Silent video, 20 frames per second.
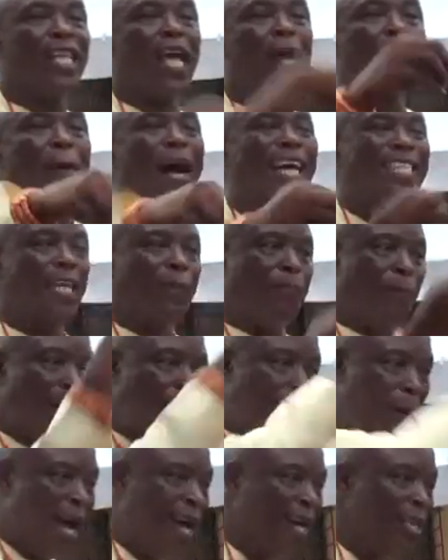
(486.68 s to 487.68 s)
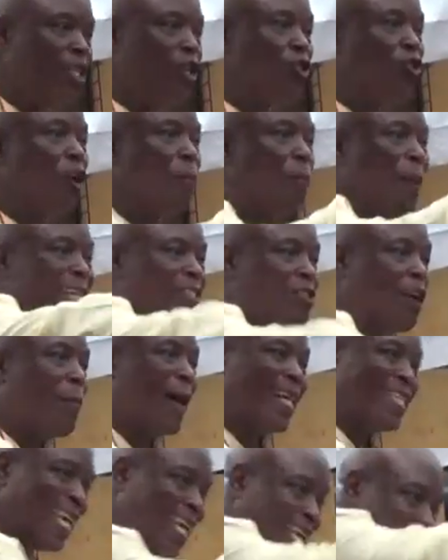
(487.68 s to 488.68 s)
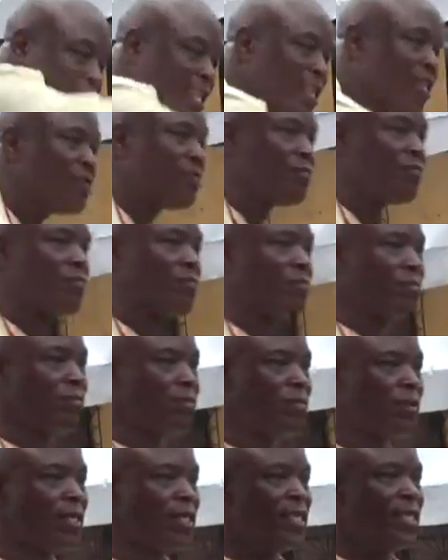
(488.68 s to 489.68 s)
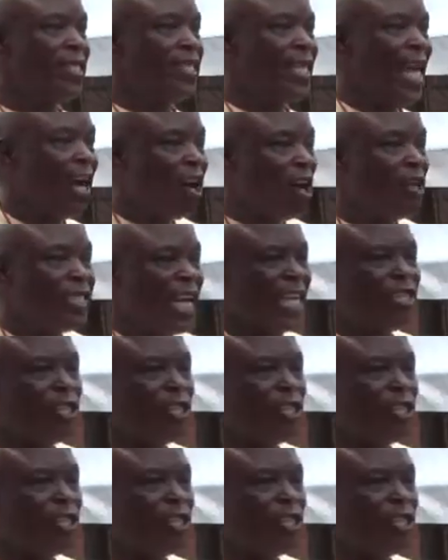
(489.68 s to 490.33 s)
they pass it, Papa. You go pass or pass it. They go say